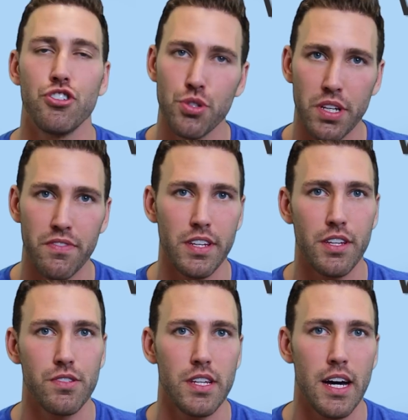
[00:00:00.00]

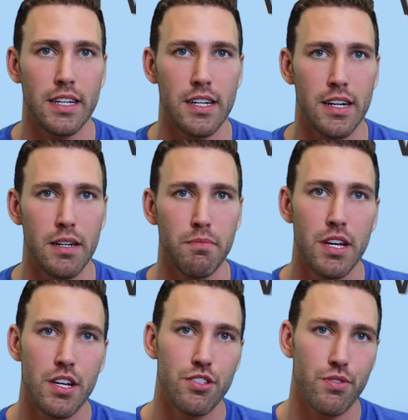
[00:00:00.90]
jukinvideo.com.
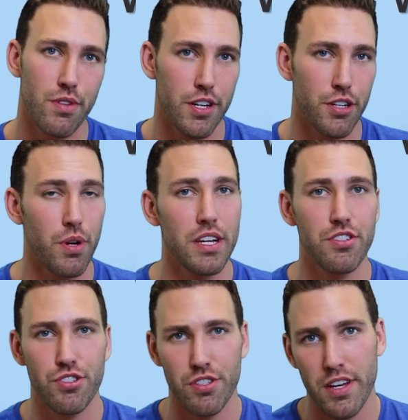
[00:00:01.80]
So they're
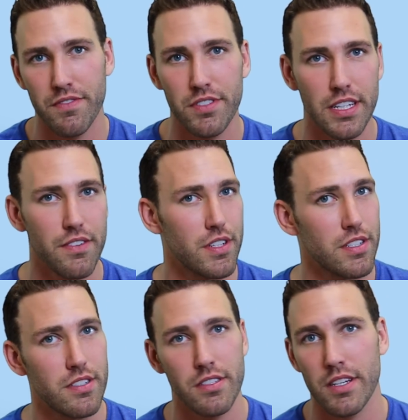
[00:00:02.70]
gracious enough to give
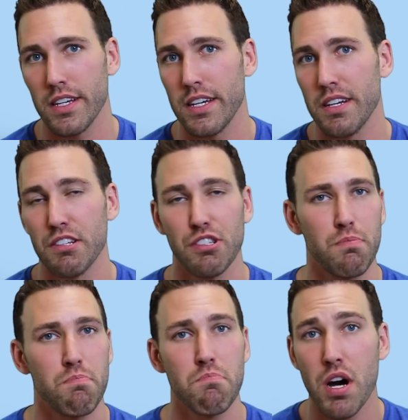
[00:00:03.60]
us uh,
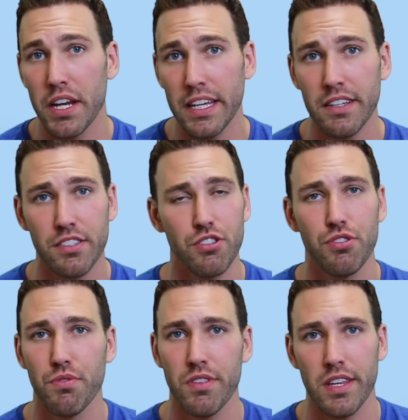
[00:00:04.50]
some money to
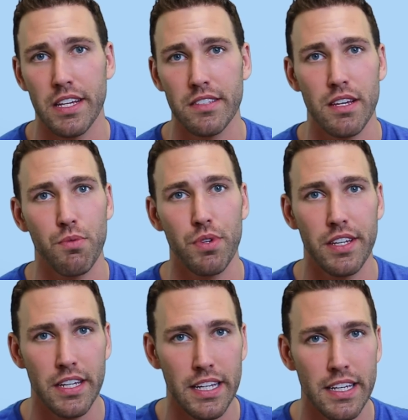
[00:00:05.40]
do things that we
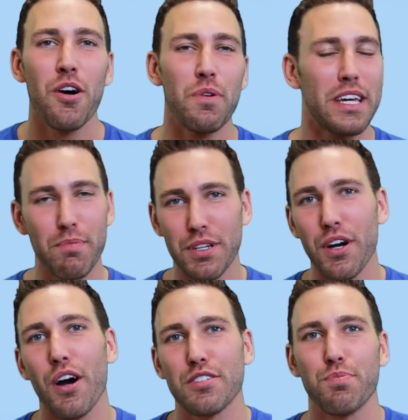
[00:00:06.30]
need. We keep the
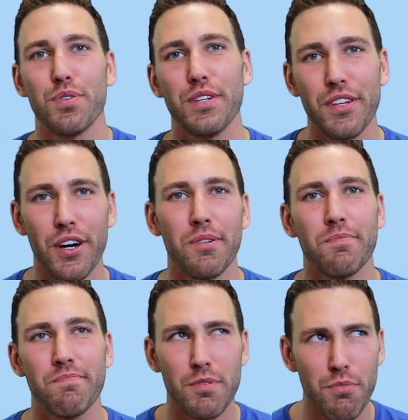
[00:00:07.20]
costs pretty low.
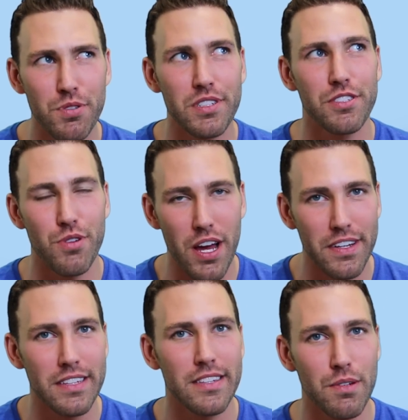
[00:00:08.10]
The most
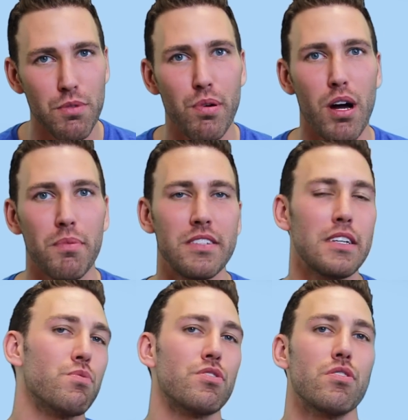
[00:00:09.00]
extravagant thing we probably
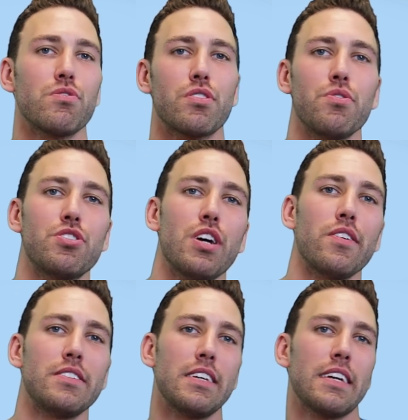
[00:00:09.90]
did was those
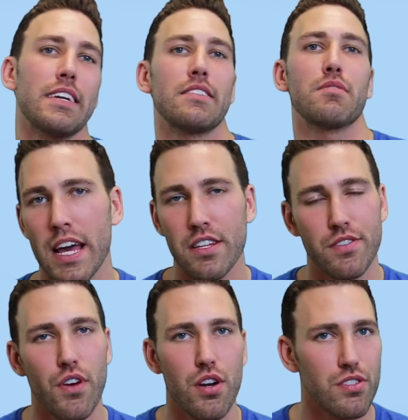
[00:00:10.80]
Coachella tickets. And
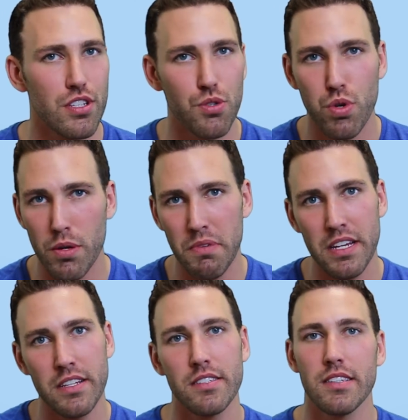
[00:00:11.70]
as far as the
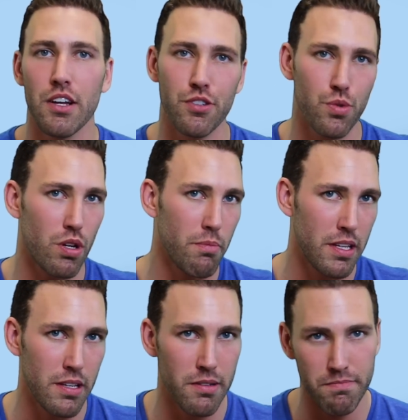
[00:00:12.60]
equipment, sound
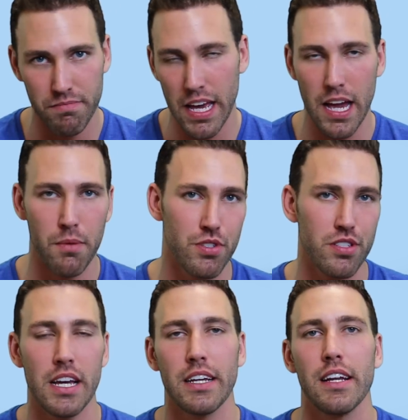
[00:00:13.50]
equipment,
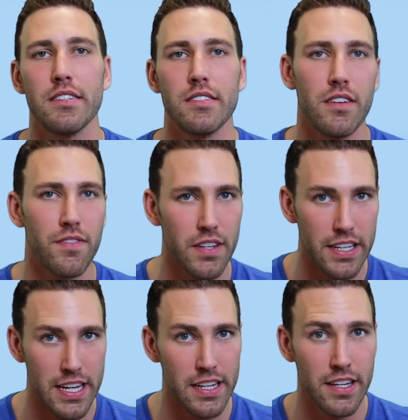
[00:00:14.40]
cameras, that kind of stuff,
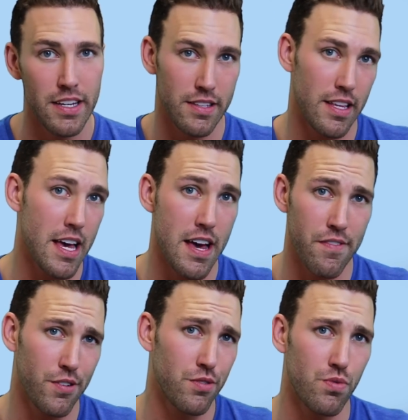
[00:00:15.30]
again, they
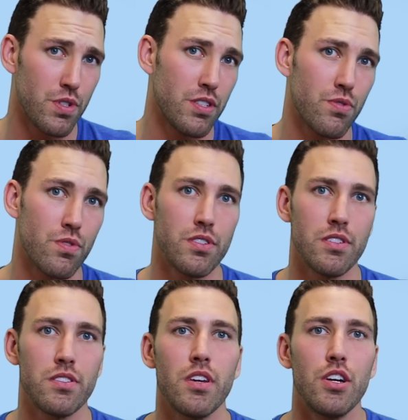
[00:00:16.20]
have those
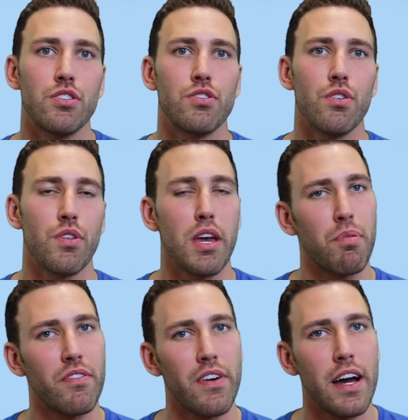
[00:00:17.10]
resources. So they
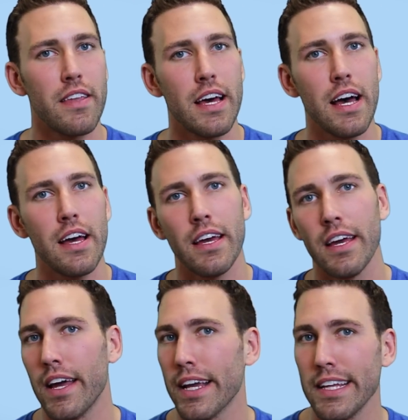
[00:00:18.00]
provide that,
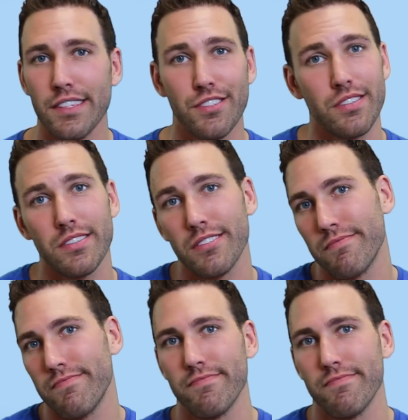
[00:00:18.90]
and I get to just